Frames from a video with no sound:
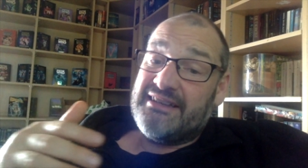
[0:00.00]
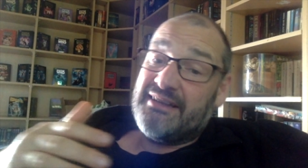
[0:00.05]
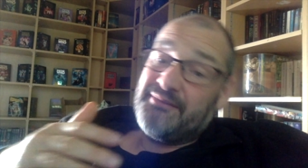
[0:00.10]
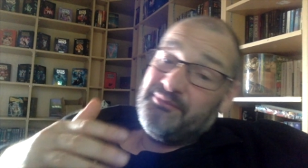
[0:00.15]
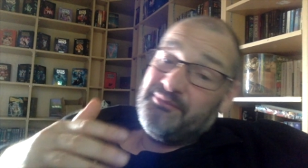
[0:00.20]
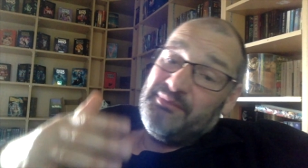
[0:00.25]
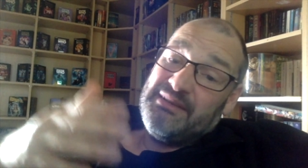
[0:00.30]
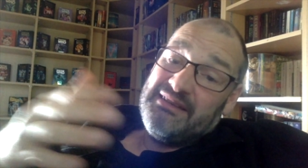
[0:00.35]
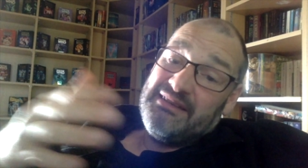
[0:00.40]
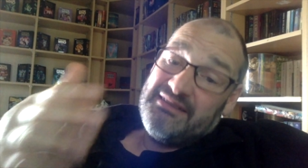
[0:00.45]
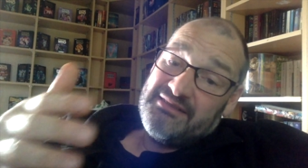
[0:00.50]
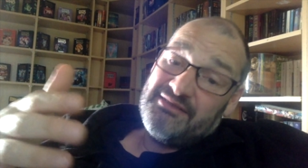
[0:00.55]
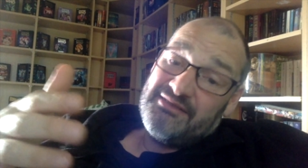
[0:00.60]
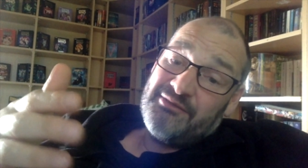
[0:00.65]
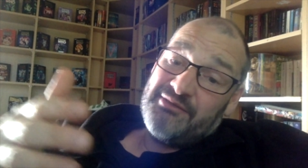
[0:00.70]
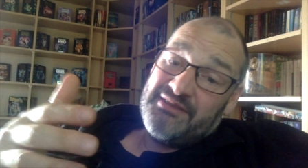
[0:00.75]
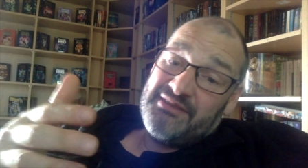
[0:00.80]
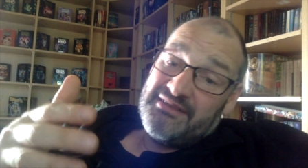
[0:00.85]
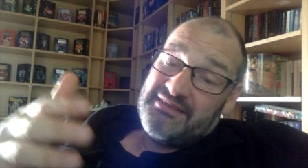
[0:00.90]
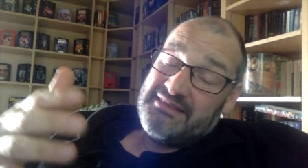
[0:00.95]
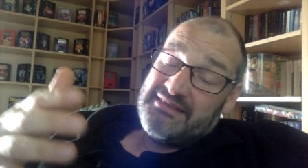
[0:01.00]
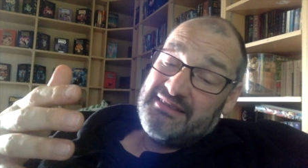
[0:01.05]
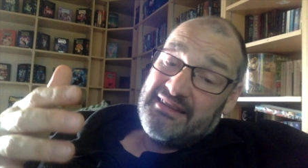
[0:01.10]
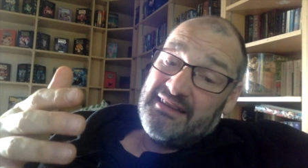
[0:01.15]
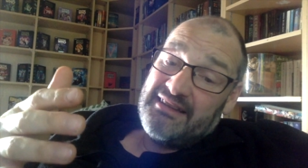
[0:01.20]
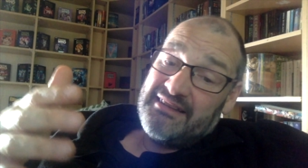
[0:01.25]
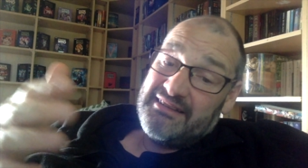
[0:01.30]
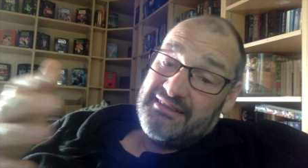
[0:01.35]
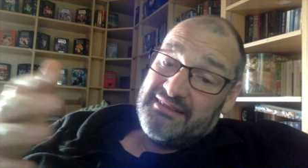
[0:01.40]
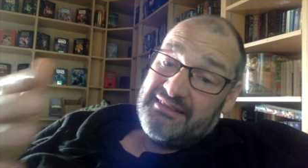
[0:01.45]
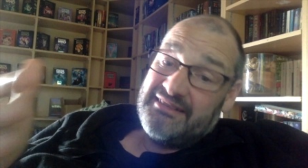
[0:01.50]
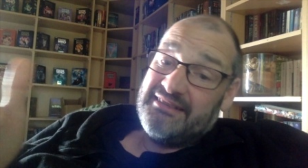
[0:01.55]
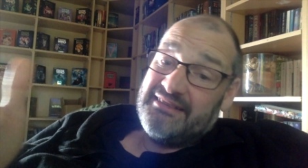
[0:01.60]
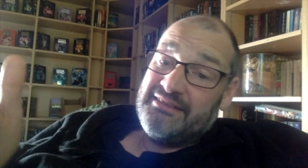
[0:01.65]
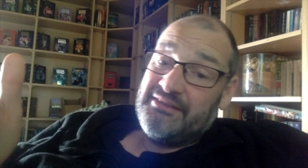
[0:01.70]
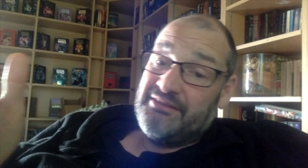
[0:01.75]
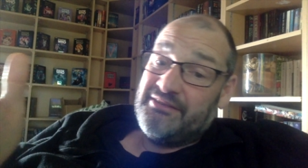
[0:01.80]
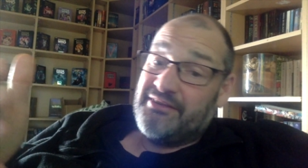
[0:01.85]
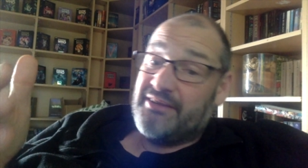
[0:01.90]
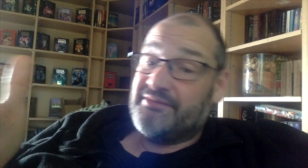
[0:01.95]
and me showing telling
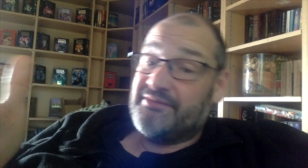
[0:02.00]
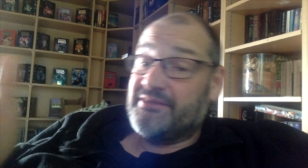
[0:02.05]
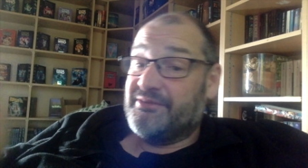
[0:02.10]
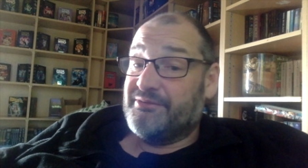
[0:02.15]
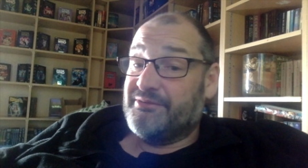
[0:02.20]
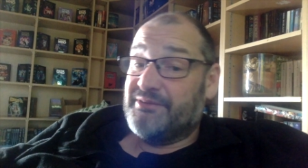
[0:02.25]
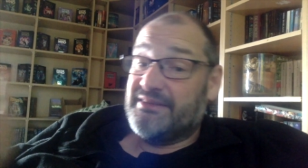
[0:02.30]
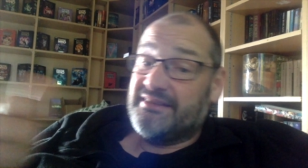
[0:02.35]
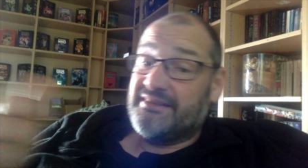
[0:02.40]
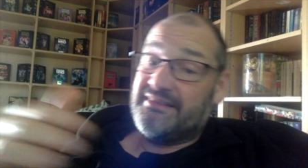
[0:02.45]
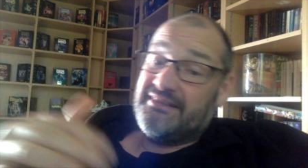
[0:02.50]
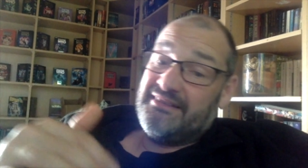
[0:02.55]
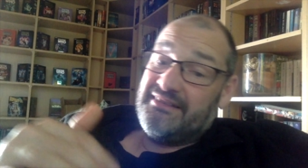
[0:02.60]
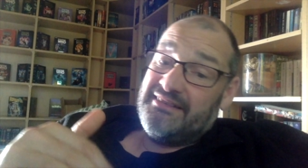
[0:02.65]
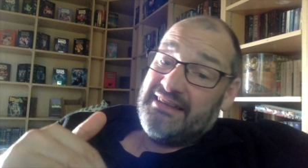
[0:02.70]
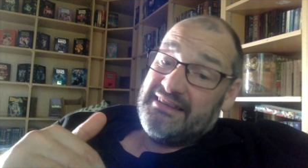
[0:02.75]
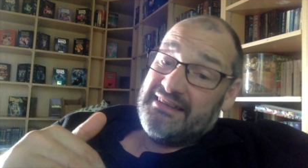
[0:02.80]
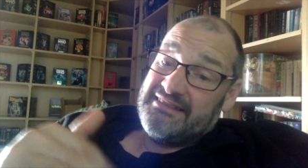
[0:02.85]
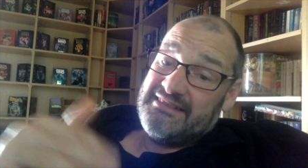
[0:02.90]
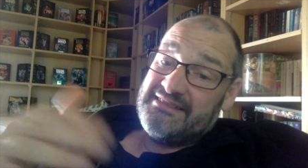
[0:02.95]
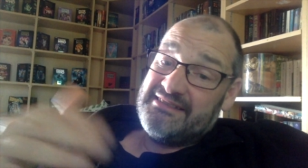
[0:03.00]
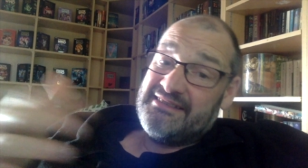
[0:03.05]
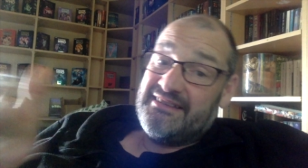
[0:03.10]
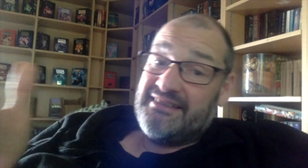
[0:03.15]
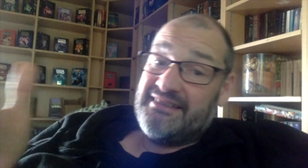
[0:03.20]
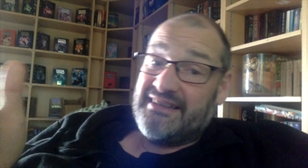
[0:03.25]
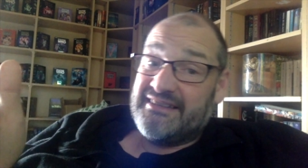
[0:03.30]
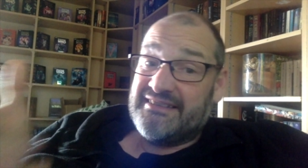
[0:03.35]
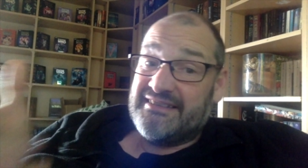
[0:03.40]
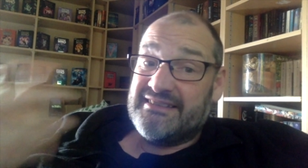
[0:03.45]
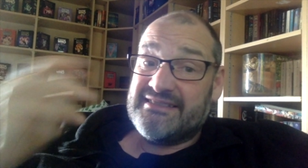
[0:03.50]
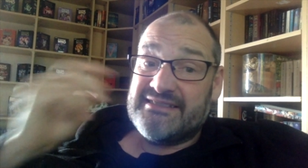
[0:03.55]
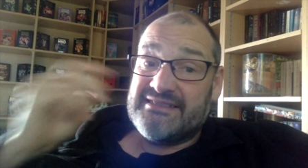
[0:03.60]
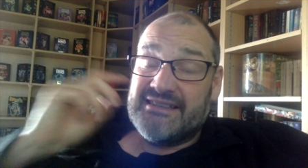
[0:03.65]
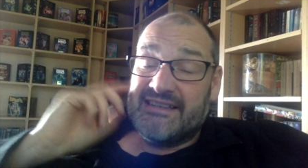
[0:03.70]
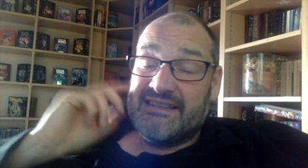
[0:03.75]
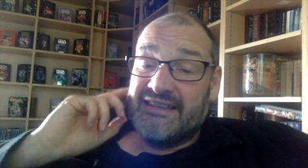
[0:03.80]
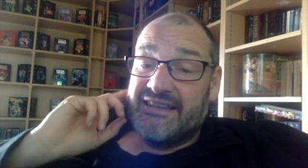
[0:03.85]
you have to do it like this and like this.